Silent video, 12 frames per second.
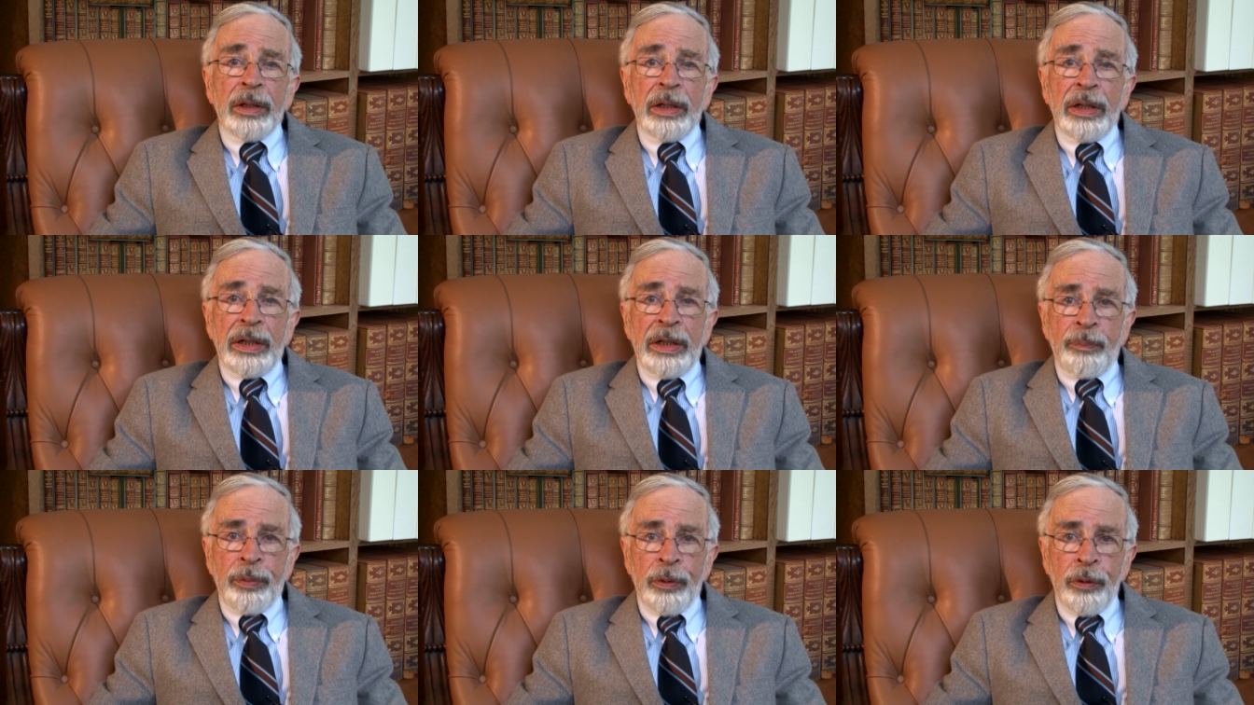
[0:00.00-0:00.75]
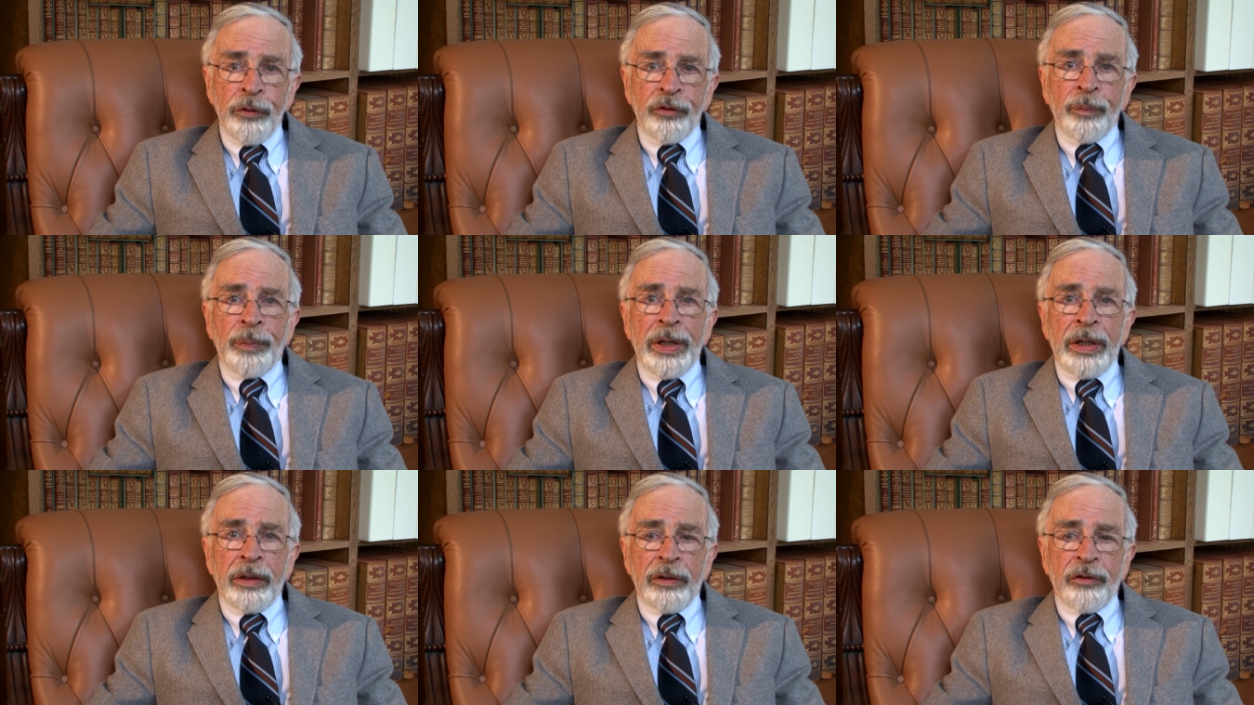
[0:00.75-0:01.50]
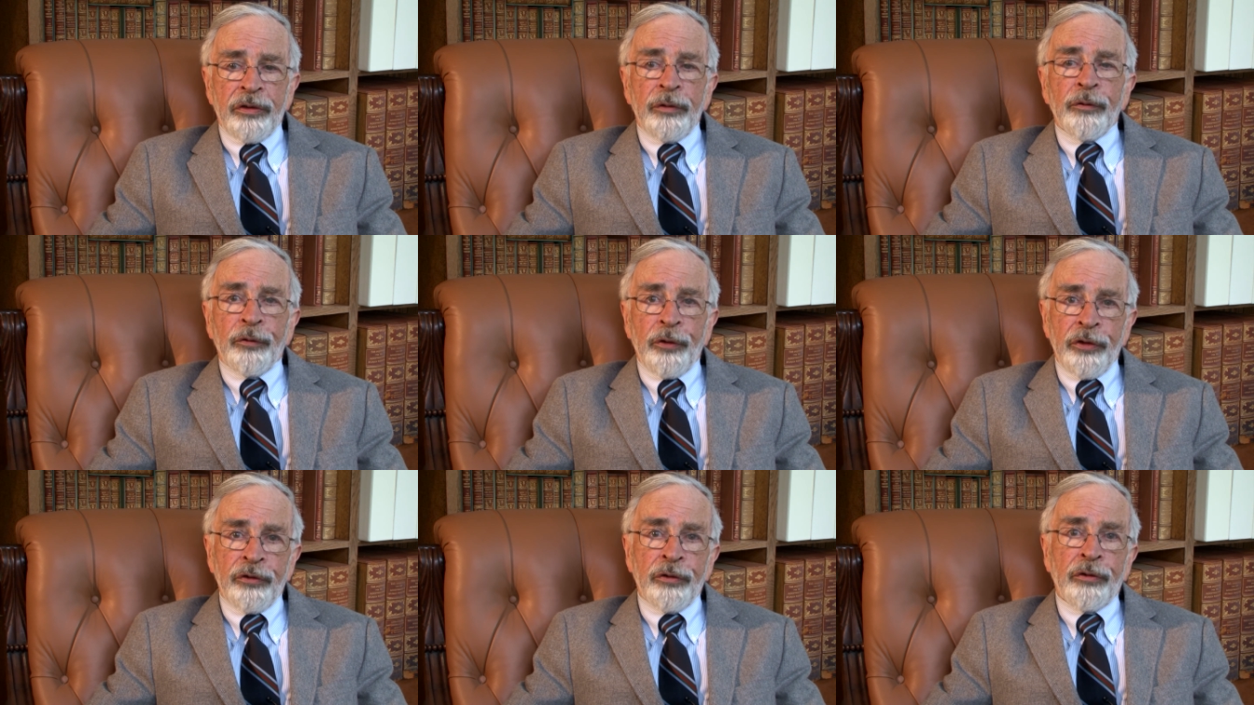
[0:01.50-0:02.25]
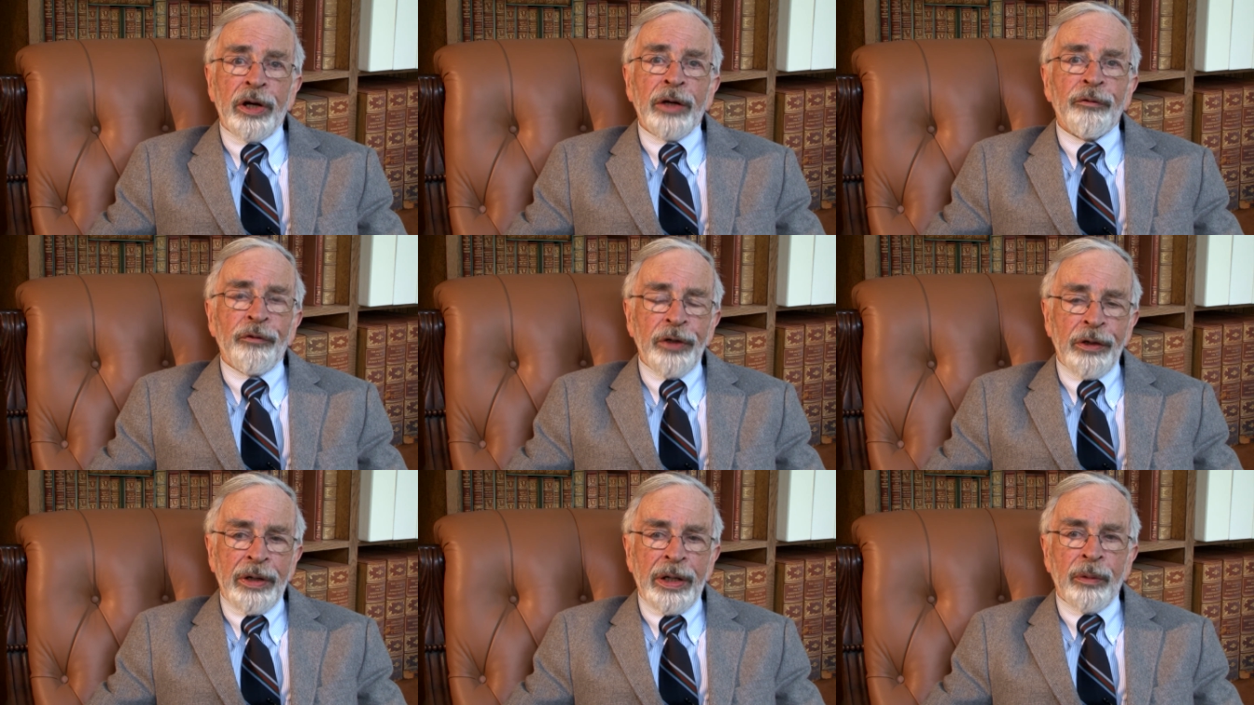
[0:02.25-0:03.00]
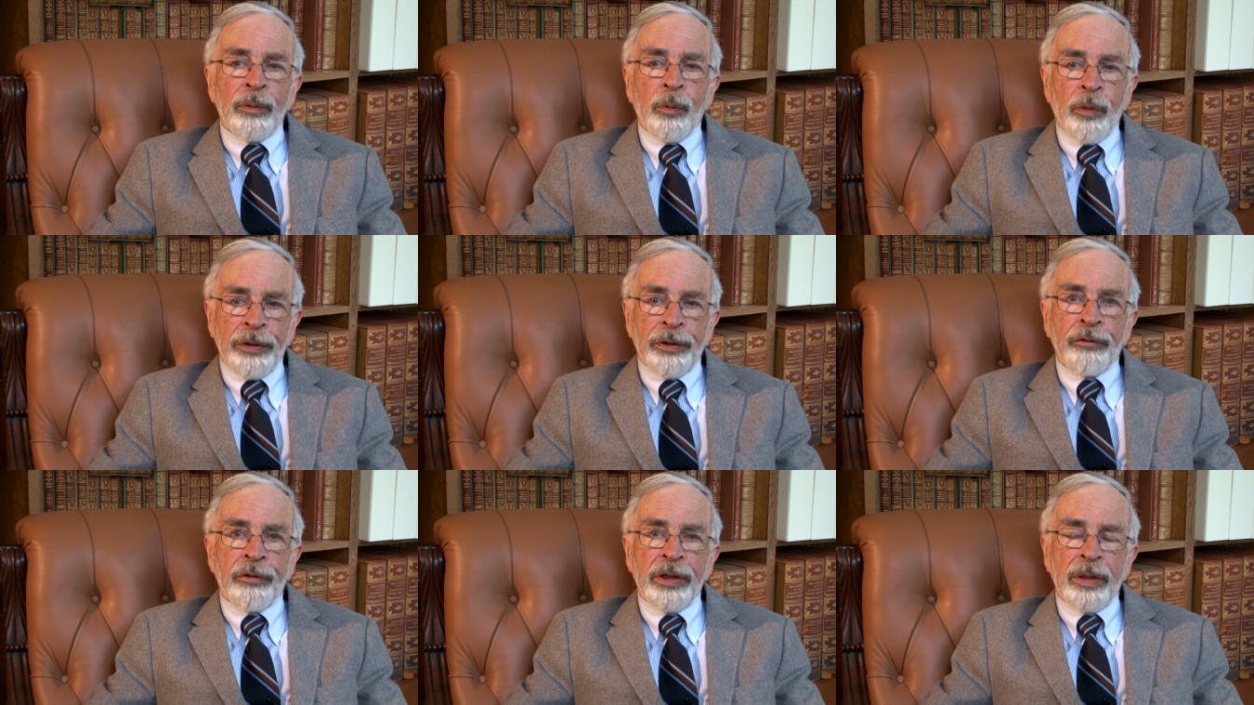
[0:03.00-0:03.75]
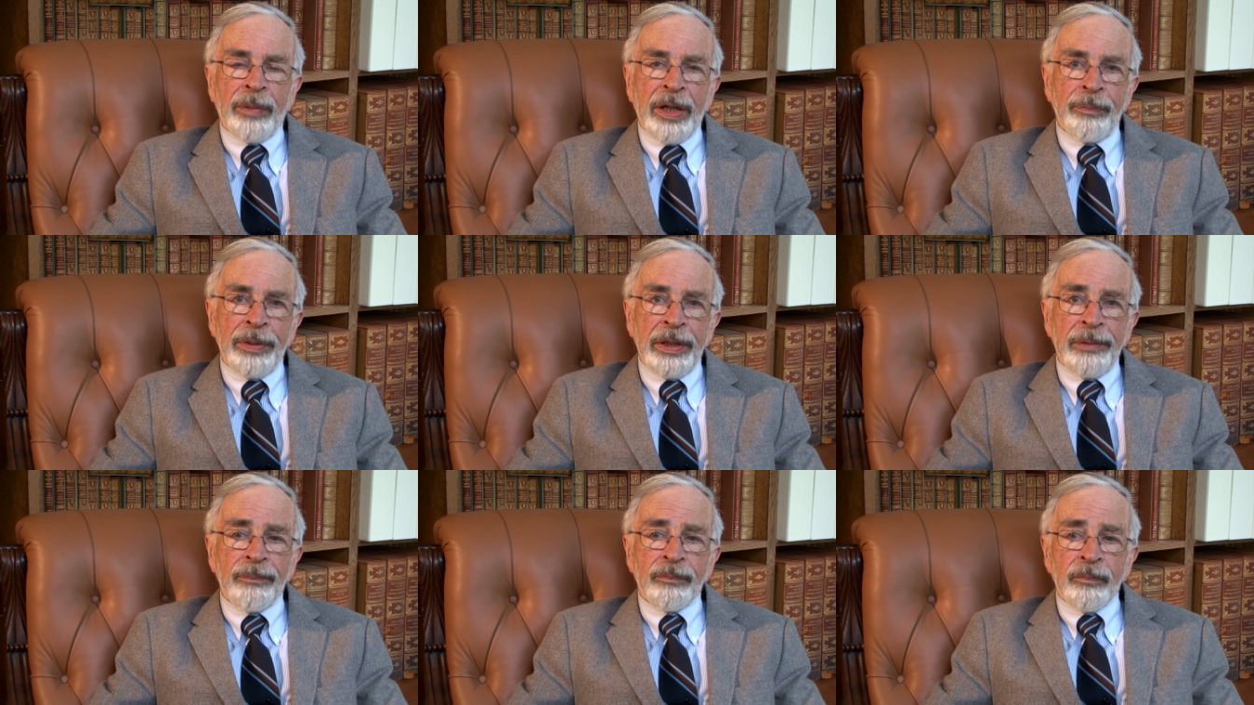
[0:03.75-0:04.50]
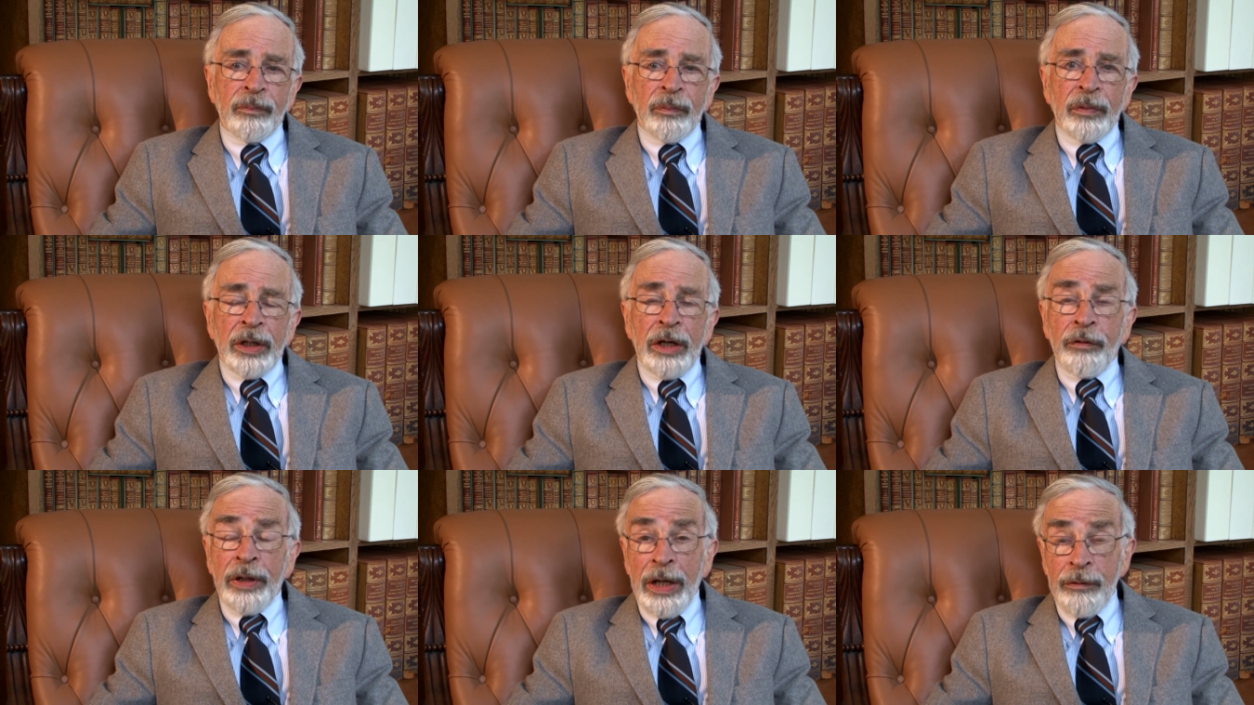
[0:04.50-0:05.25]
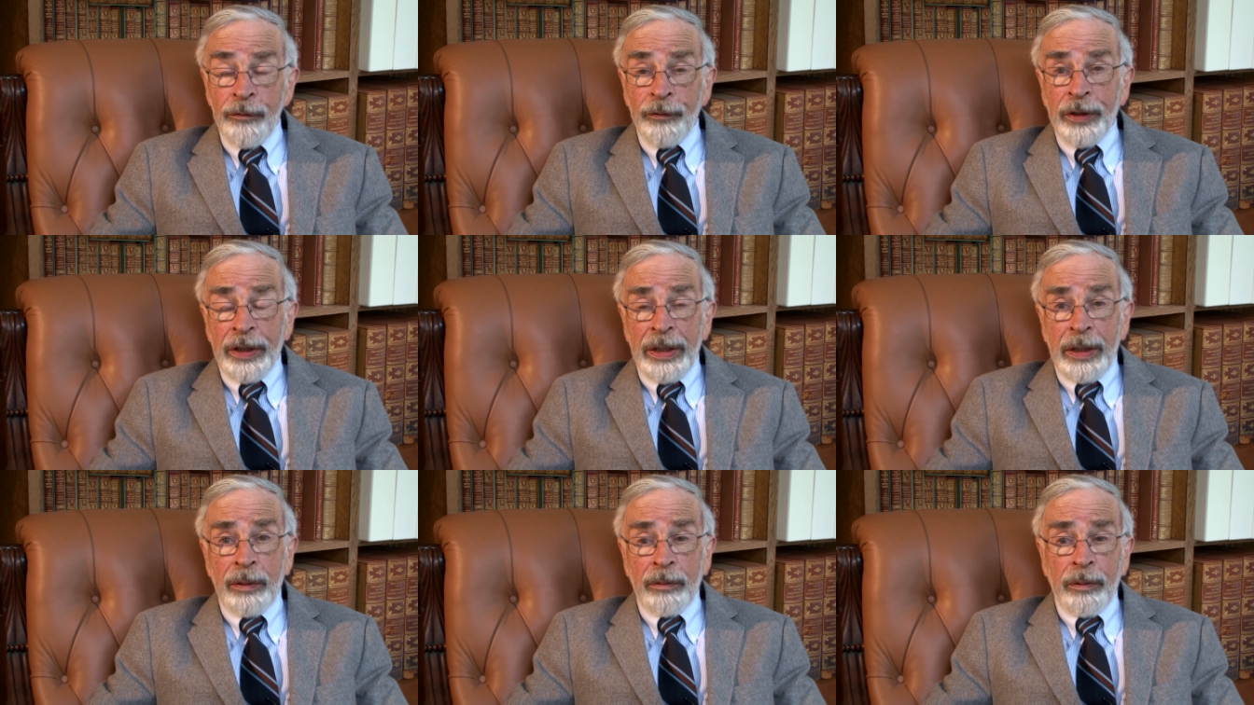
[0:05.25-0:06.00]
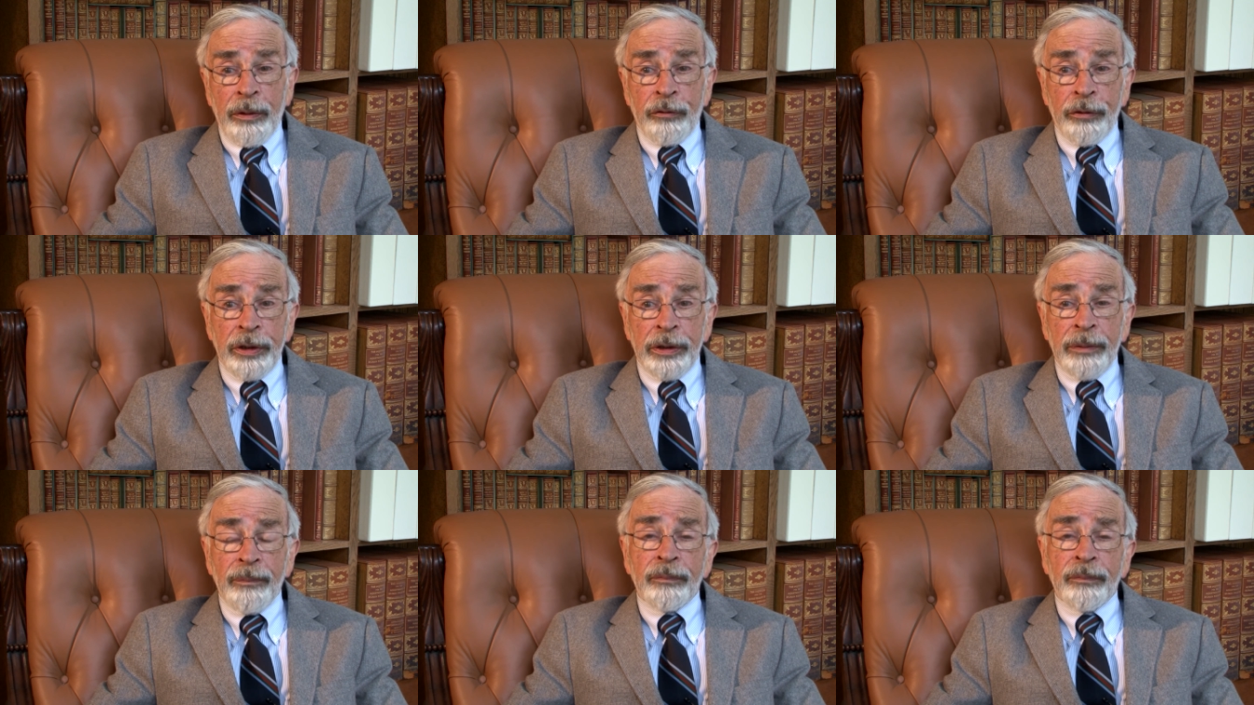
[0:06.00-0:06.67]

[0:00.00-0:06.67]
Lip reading: And it behooves the parents first to try and figure out what the trigger might be. If they haven't figured out the trigger,